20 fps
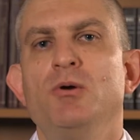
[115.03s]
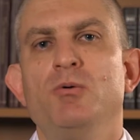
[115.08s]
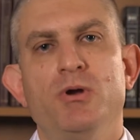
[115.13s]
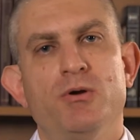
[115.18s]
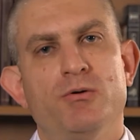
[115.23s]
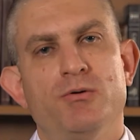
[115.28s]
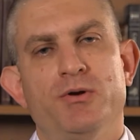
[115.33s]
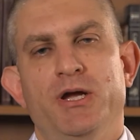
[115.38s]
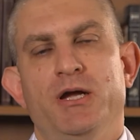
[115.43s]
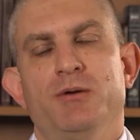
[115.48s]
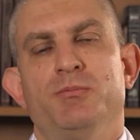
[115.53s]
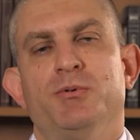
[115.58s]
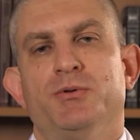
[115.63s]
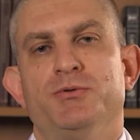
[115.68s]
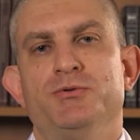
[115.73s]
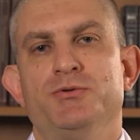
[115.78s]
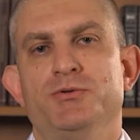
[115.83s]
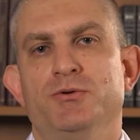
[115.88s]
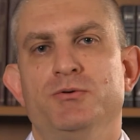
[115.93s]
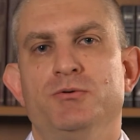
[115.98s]
We were able
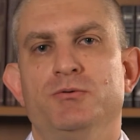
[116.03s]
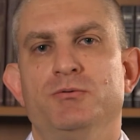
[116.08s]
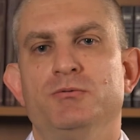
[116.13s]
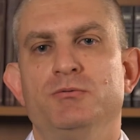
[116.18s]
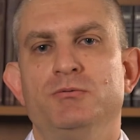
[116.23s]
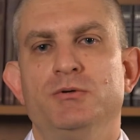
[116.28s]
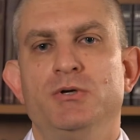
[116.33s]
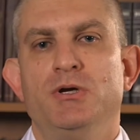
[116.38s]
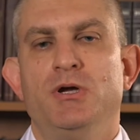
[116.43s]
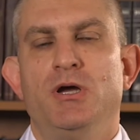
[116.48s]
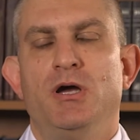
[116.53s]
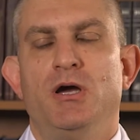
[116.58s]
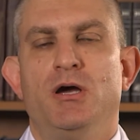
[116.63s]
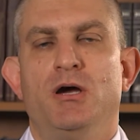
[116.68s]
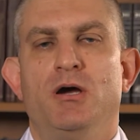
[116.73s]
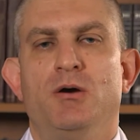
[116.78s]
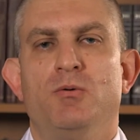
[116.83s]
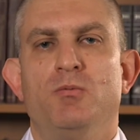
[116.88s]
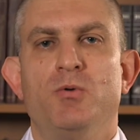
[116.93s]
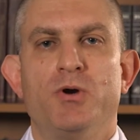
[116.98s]
to
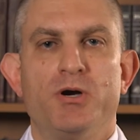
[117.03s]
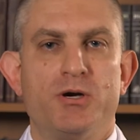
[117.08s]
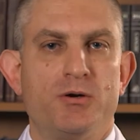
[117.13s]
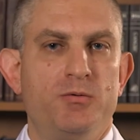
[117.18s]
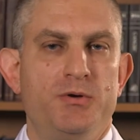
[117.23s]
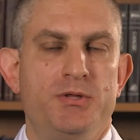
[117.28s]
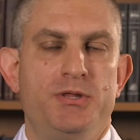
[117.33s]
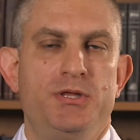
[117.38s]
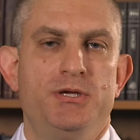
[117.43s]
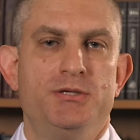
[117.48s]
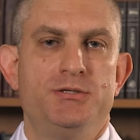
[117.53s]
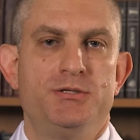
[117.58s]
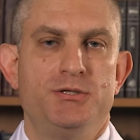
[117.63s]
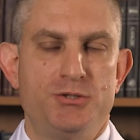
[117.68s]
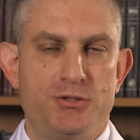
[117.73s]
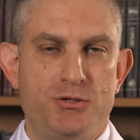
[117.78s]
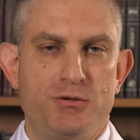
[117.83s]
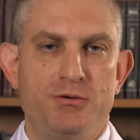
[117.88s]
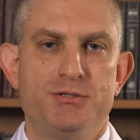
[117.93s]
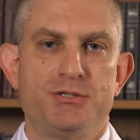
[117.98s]
work with his
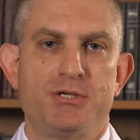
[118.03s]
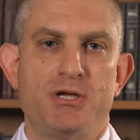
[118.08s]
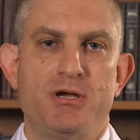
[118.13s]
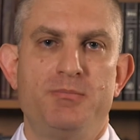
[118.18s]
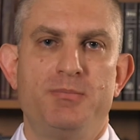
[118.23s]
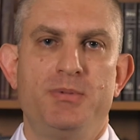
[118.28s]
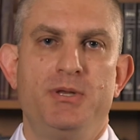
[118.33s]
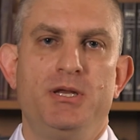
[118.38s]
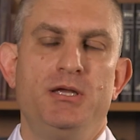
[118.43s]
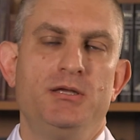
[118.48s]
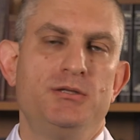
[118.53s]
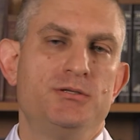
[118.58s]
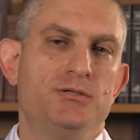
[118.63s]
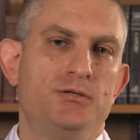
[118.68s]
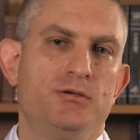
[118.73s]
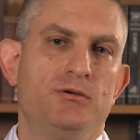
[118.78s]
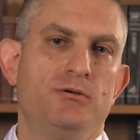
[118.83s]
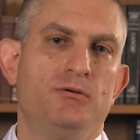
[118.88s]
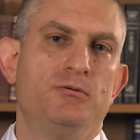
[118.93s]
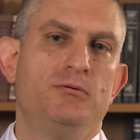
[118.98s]
insurance company
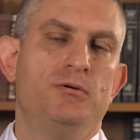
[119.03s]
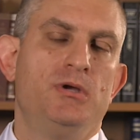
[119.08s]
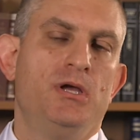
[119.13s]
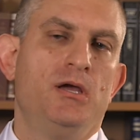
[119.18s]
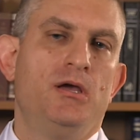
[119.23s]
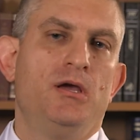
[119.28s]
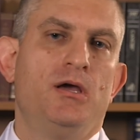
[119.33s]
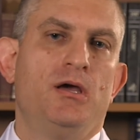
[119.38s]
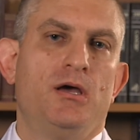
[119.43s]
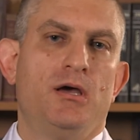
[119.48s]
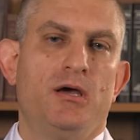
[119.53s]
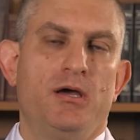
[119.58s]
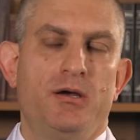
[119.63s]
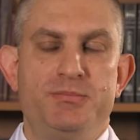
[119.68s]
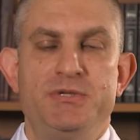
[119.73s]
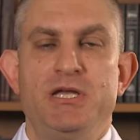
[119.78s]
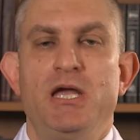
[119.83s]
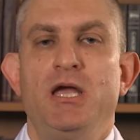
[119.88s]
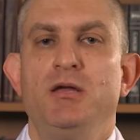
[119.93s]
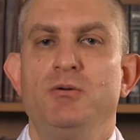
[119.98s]
to
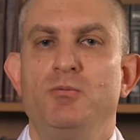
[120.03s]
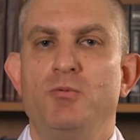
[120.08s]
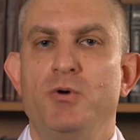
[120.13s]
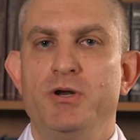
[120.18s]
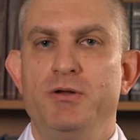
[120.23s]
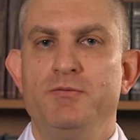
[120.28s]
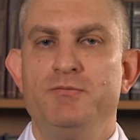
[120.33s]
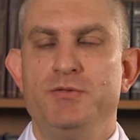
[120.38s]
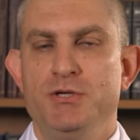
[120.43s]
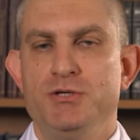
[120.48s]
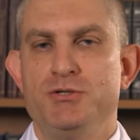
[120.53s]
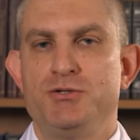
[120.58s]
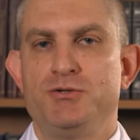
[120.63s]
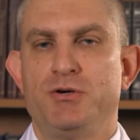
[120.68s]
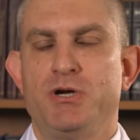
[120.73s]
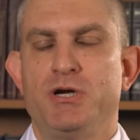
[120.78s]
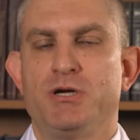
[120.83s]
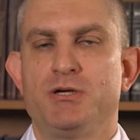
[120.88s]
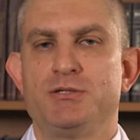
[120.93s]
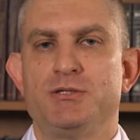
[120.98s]
obtain one of these
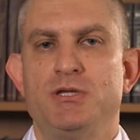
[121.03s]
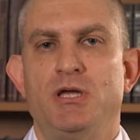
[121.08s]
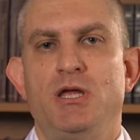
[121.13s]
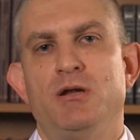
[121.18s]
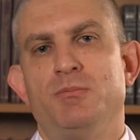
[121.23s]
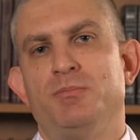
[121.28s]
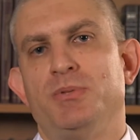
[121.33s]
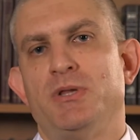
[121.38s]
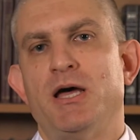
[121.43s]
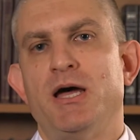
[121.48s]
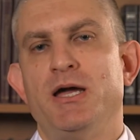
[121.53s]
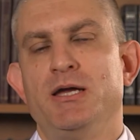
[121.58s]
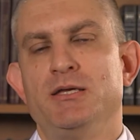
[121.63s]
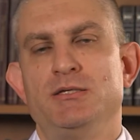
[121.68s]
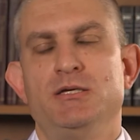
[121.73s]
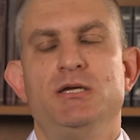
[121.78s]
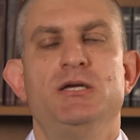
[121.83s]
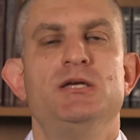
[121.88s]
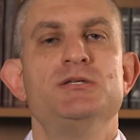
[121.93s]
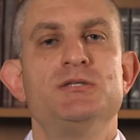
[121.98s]
drugs and apply it
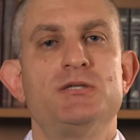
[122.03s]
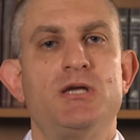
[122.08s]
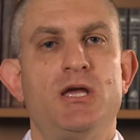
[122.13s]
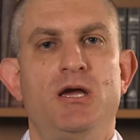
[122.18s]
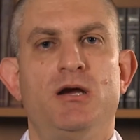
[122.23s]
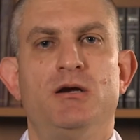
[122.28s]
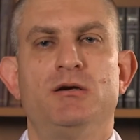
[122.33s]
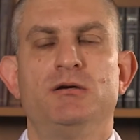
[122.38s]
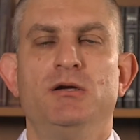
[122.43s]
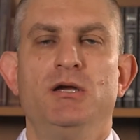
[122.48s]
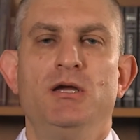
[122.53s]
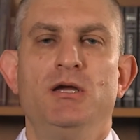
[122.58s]
to his care,